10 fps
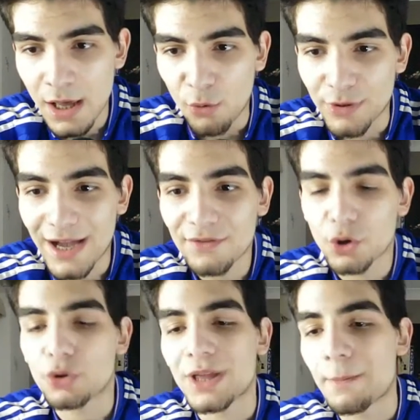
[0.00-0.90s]
We haven't
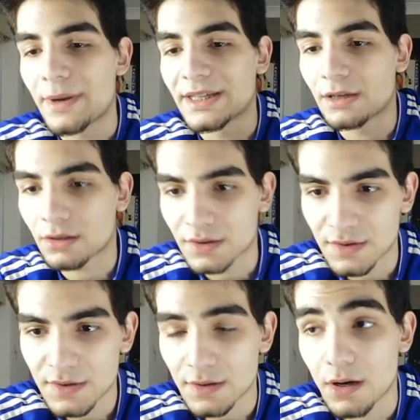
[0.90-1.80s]
got that many
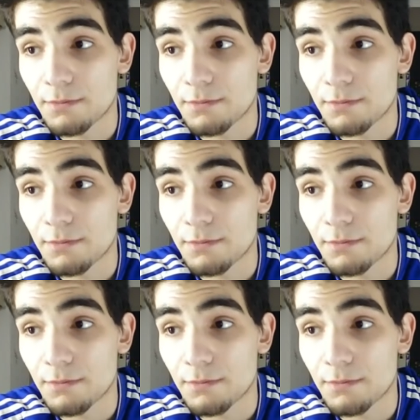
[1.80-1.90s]
youngsters.